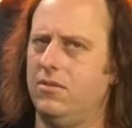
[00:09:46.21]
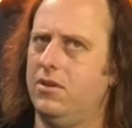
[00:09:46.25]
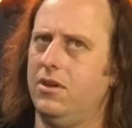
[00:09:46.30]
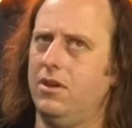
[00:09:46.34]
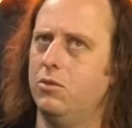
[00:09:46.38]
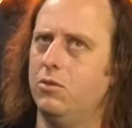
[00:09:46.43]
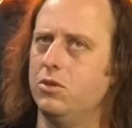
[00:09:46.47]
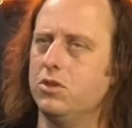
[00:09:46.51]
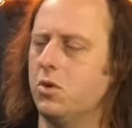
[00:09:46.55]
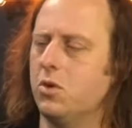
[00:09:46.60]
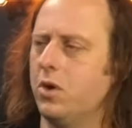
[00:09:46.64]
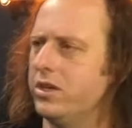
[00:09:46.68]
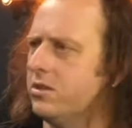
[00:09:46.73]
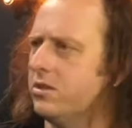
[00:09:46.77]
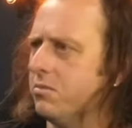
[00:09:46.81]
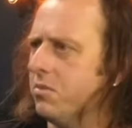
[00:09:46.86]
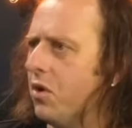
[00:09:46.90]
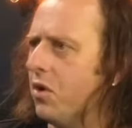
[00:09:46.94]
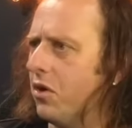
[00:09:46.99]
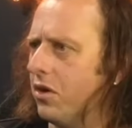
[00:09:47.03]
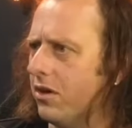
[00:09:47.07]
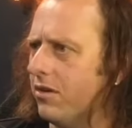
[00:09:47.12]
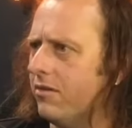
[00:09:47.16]
it was always
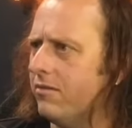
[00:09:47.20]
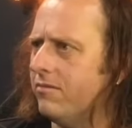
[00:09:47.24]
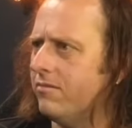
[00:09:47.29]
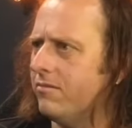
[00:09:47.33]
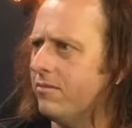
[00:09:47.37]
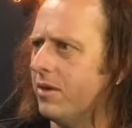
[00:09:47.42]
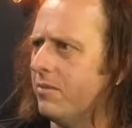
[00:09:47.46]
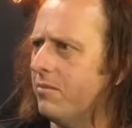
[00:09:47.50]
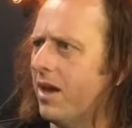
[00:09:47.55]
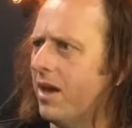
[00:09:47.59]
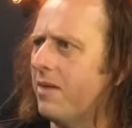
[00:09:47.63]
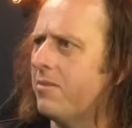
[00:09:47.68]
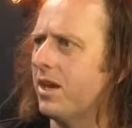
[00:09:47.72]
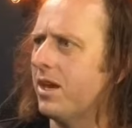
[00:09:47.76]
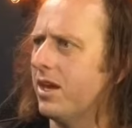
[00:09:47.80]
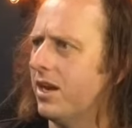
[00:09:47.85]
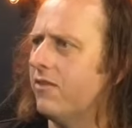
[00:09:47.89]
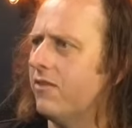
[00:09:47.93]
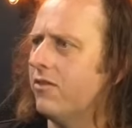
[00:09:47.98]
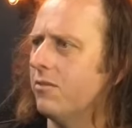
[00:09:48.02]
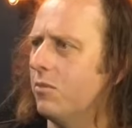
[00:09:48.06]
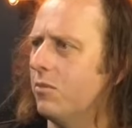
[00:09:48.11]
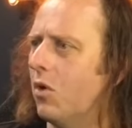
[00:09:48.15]
important, but maybe an
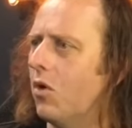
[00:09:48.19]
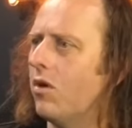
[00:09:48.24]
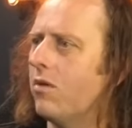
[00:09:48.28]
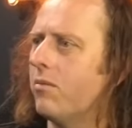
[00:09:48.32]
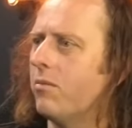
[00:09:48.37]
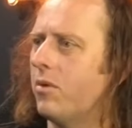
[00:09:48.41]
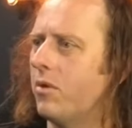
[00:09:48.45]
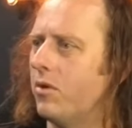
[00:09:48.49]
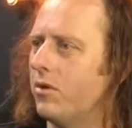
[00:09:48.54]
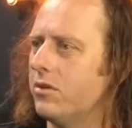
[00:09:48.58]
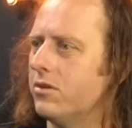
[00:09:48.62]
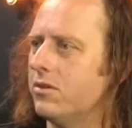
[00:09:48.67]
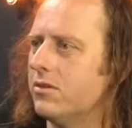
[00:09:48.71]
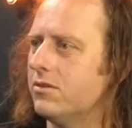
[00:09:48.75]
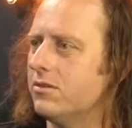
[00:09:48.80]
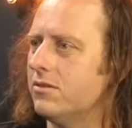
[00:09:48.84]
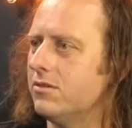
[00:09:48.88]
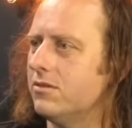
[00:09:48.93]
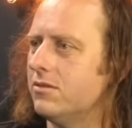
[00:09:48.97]
even more important